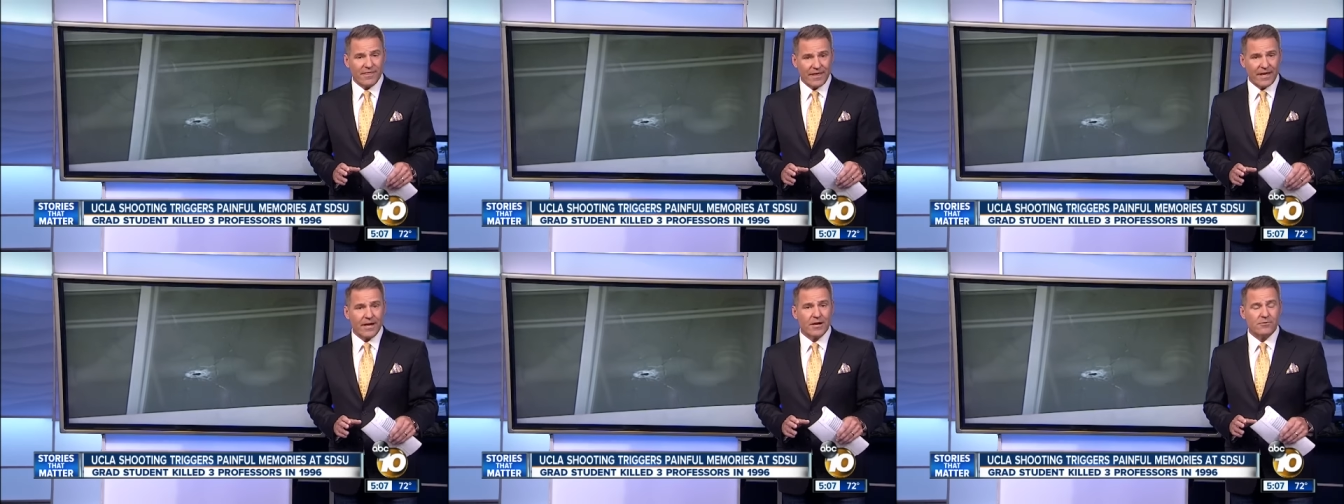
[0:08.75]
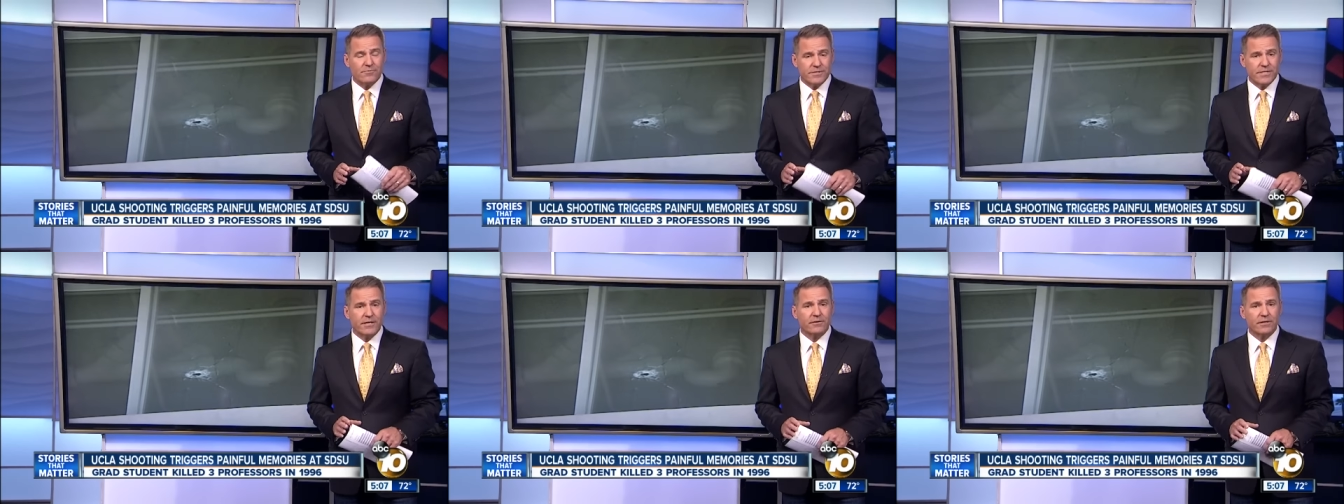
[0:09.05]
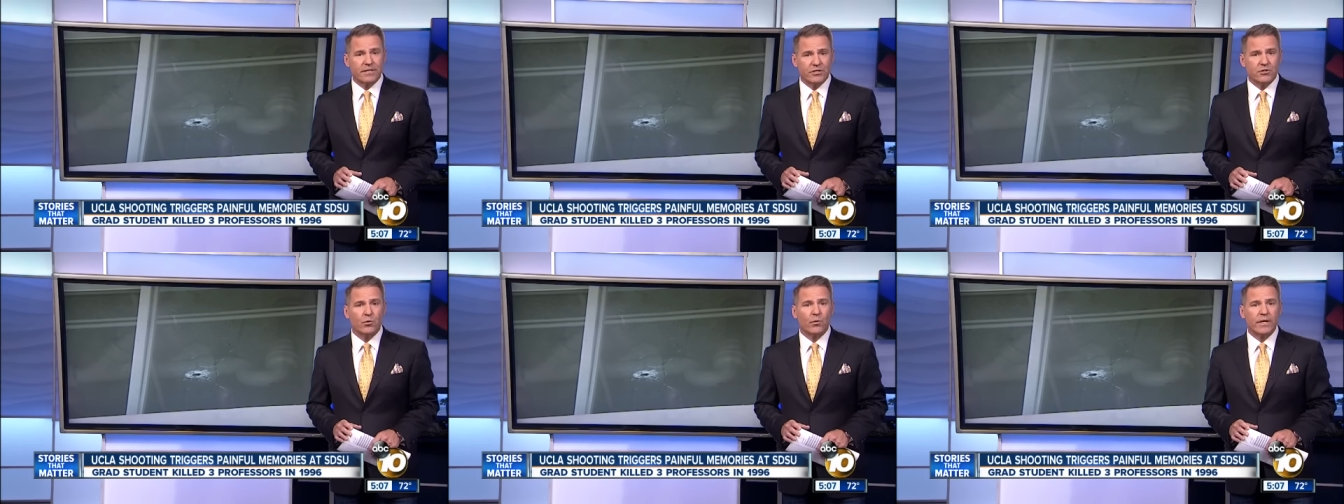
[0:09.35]
there
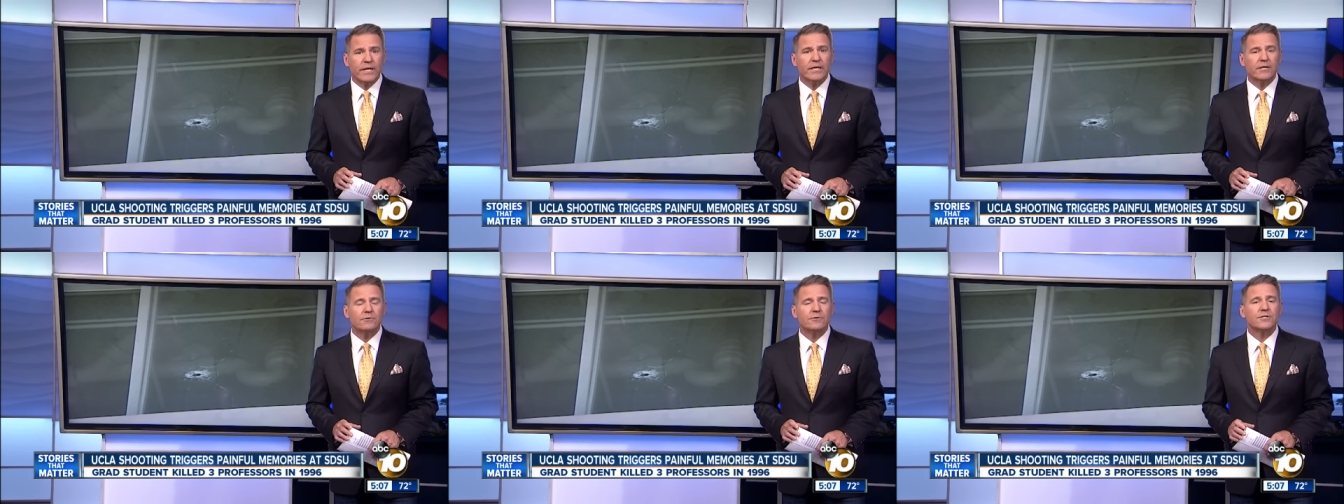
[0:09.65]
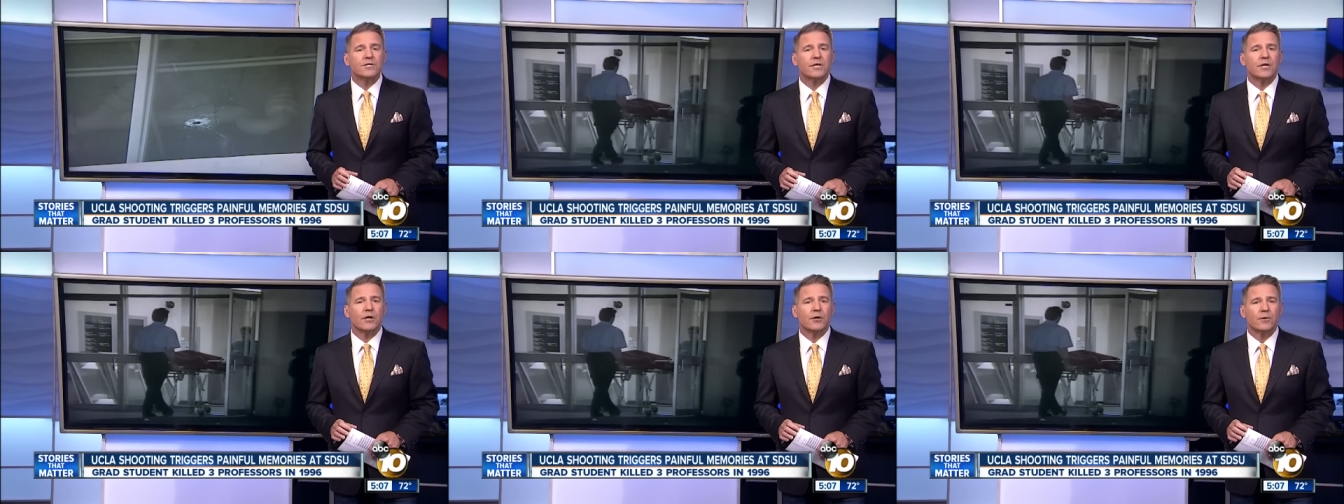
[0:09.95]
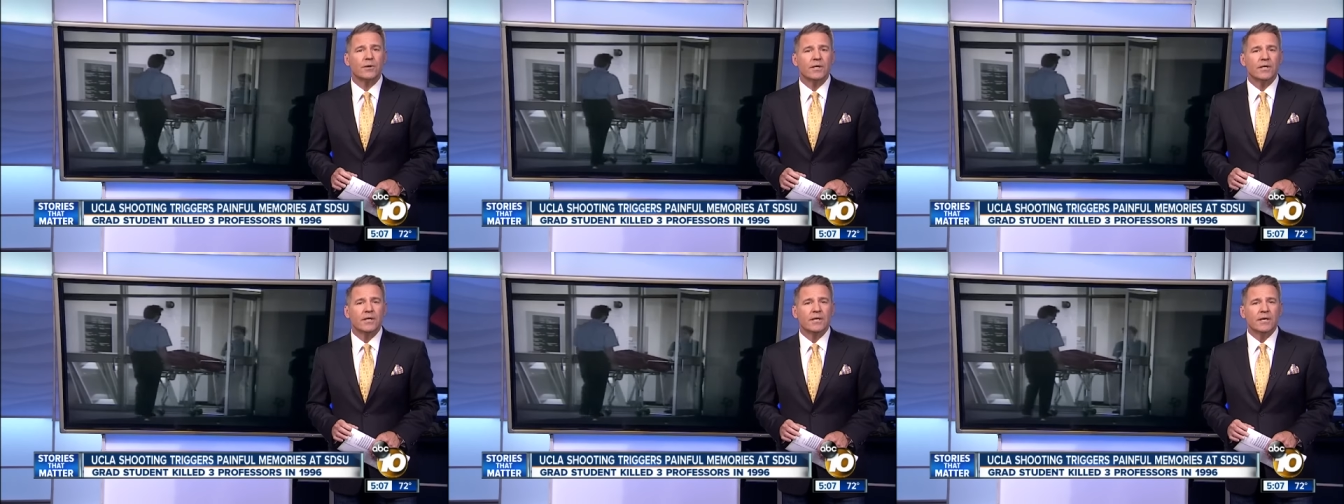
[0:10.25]
nearly 20 years ago.
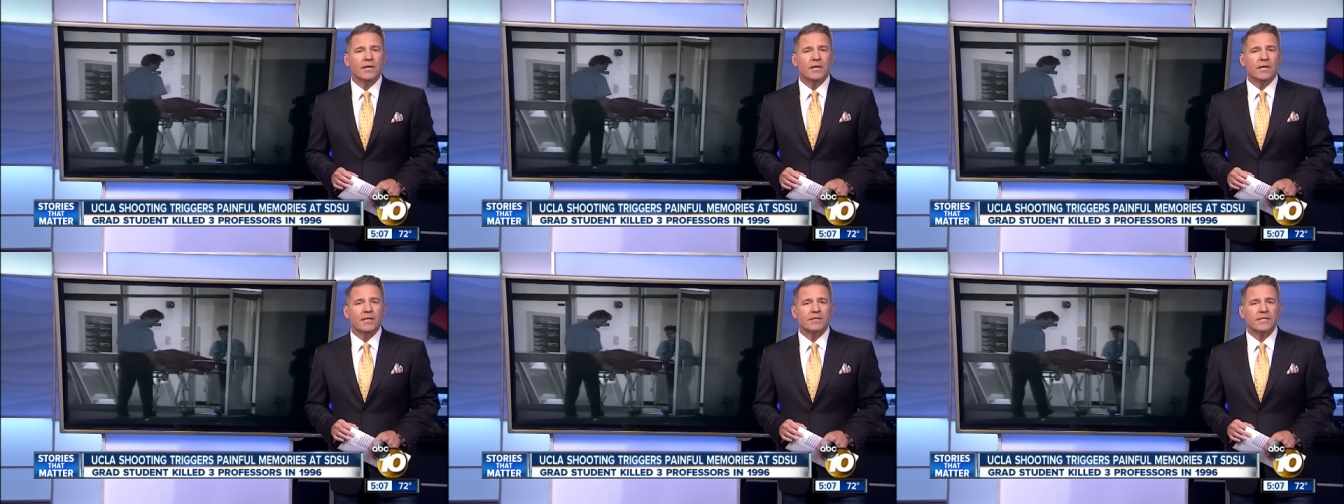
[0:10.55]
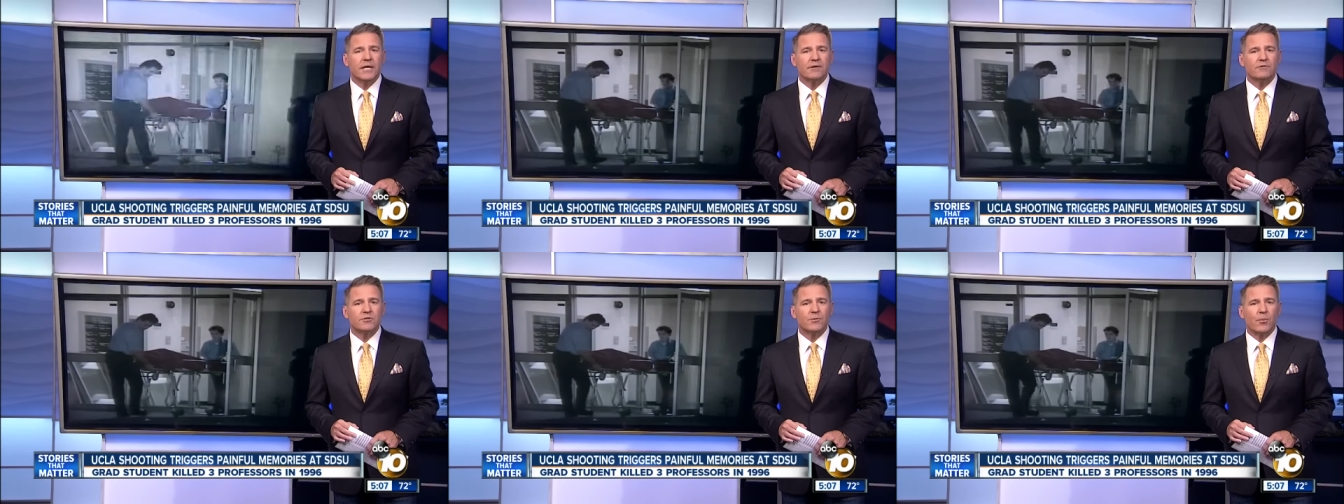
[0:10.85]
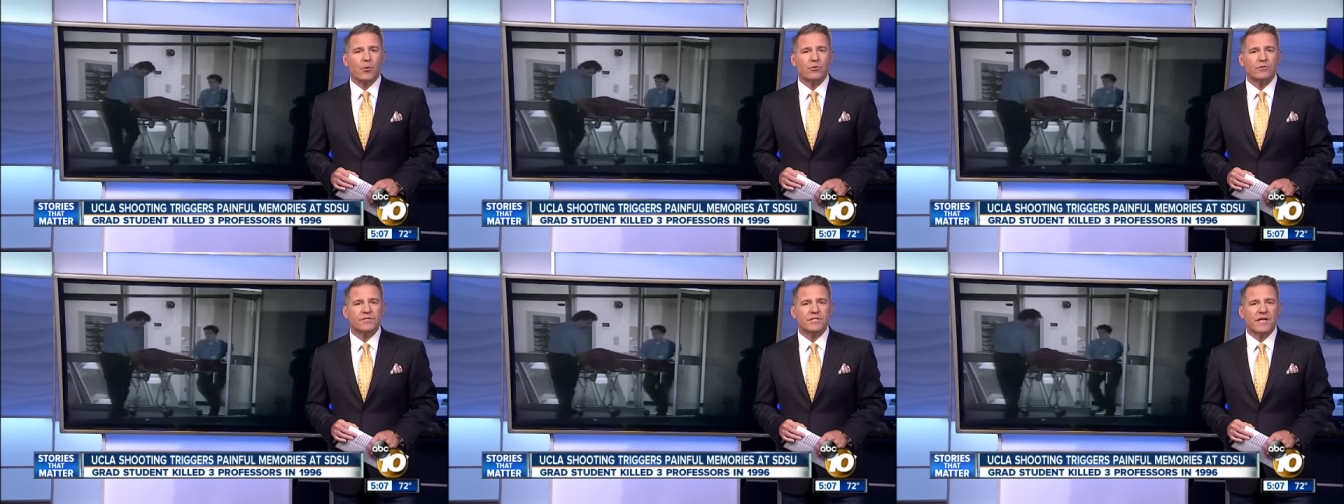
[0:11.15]
10News
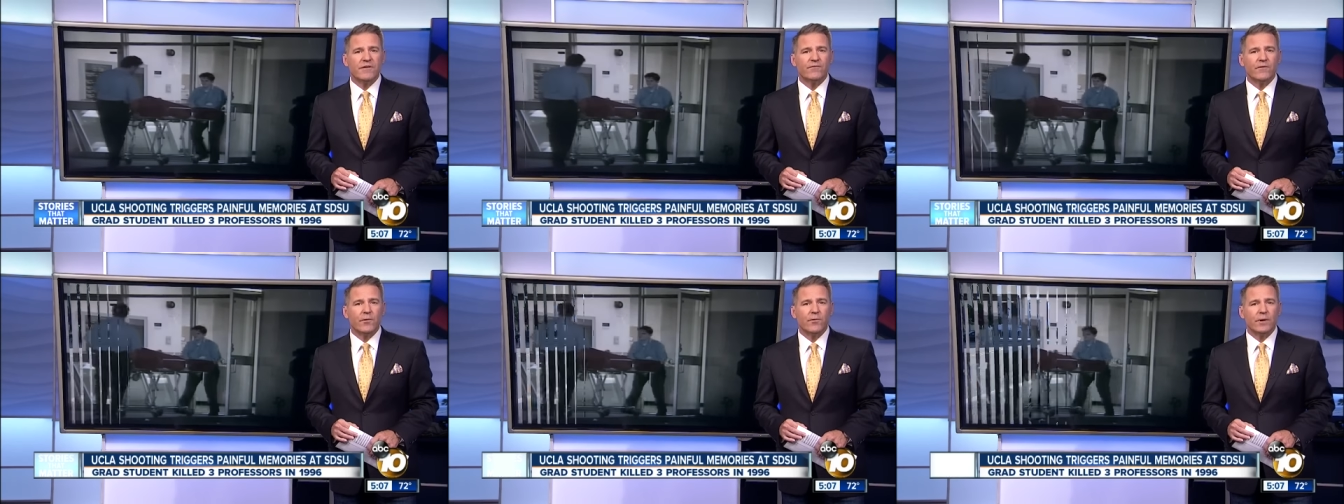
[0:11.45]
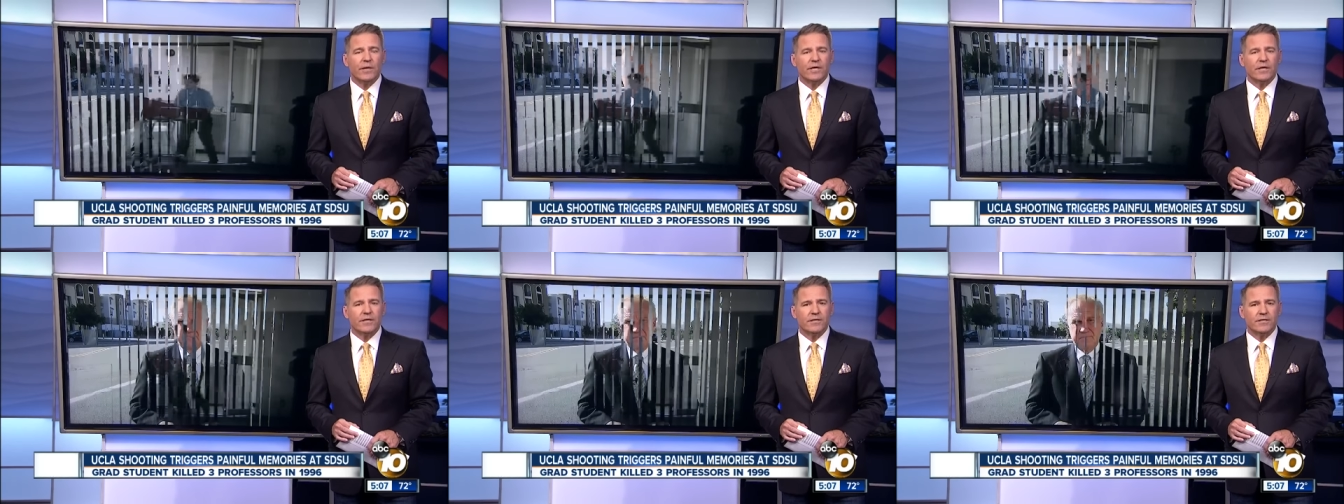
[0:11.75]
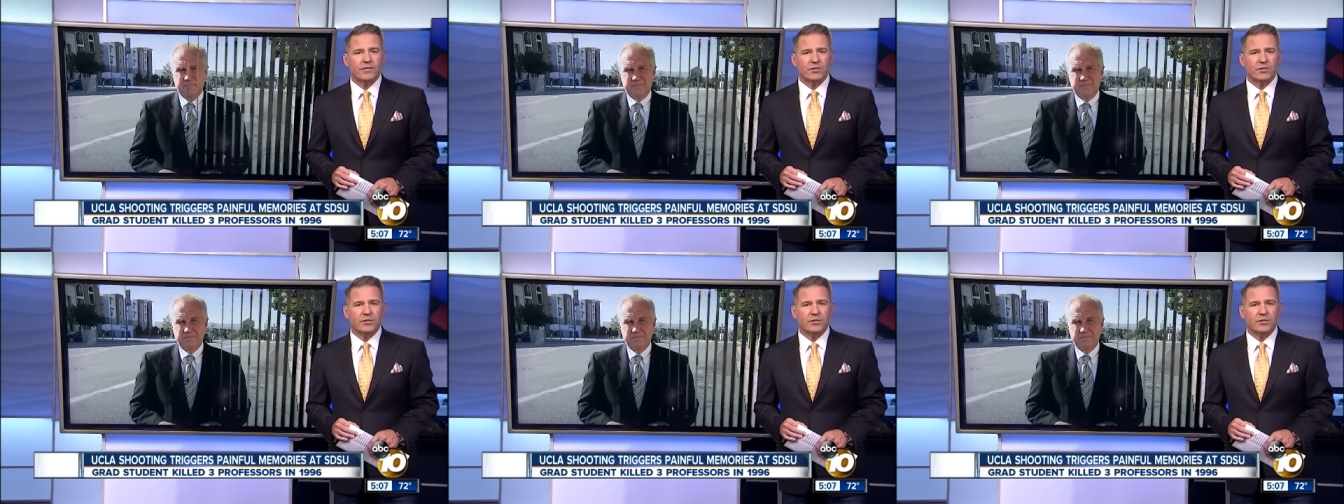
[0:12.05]
reporter Steve Fiorina is